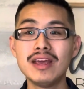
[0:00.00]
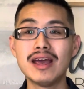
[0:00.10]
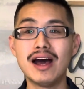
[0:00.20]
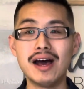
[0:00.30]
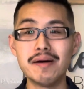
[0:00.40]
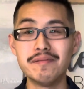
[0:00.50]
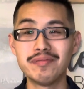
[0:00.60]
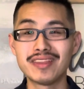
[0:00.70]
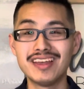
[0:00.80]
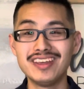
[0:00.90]

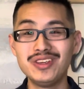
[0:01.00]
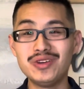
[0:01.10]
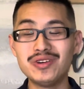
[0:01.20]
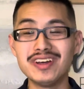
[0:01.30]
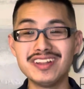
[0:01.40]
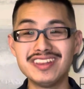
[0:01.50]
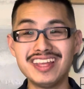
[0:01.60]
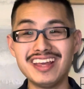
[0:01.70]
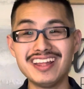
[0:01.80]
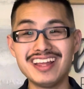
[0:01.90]

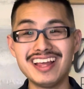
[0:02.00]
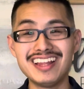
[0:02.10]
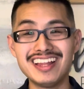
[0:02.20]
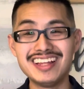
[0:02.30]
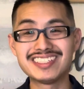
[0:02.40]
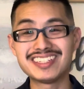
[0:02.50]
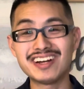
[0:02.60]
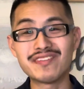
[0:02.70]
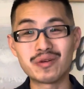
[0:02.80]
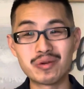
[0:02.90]
instead
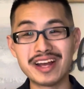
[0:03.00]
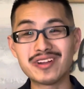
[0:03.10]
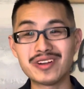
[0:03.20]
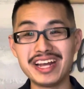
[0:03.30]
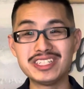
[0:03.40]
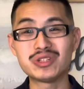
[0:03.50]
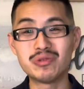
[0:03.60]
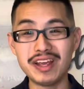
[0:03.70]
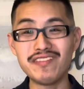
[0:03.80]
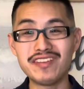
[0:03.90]
of a regular
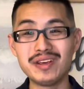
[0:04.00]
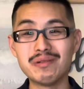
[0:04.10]
HOA fee,